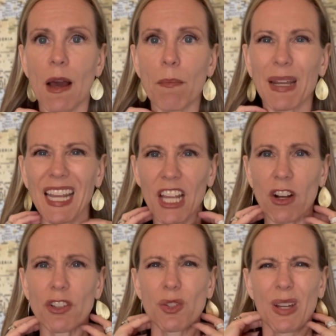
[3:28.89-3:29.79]
but it can
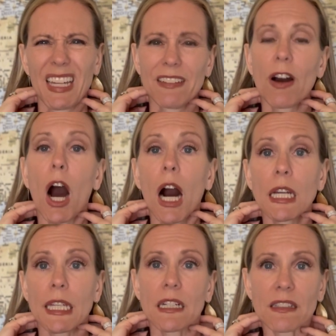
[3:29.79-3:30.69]
also kind of hug
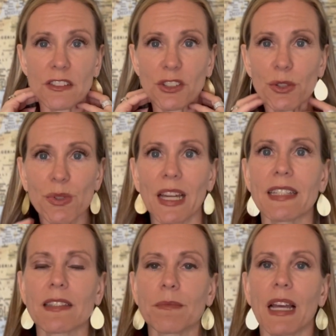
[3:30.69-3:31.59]
it a little too
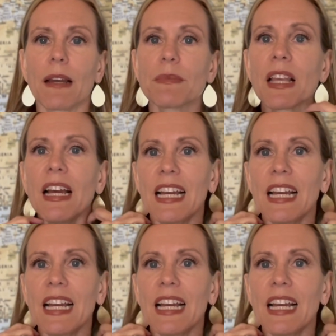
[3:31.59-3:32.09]
tight sometimes.